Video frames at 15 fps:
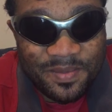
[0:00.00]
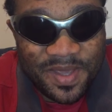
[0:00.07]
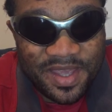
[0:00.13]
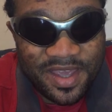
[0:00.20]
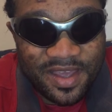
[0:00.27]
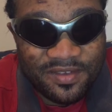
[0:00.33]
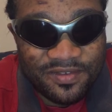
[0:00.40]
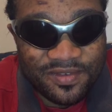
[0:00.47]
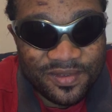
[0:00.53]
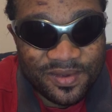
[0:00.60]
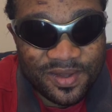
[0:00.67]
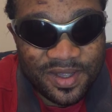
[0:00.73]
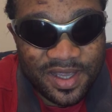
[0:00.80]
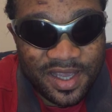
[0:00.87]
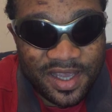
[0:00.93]
be
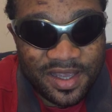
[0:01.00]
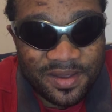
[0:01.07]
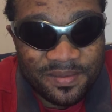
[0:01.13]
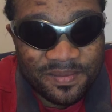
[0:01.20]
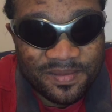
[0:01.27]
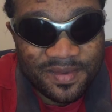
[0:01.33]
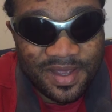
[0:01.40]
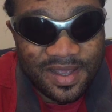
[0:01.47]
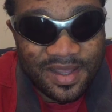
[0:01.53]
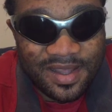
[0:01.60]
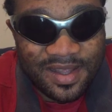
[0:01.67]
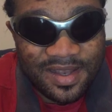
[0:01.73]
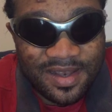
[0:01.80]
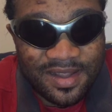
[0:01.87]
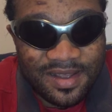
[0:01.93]
careful, okay?
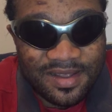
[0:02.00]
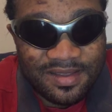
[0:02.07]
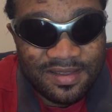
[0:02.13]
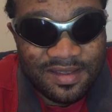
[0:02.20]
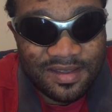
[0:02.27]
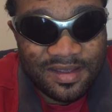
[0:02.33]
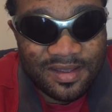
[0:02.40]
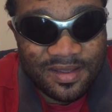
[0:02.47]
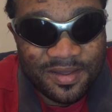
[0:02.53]
Don't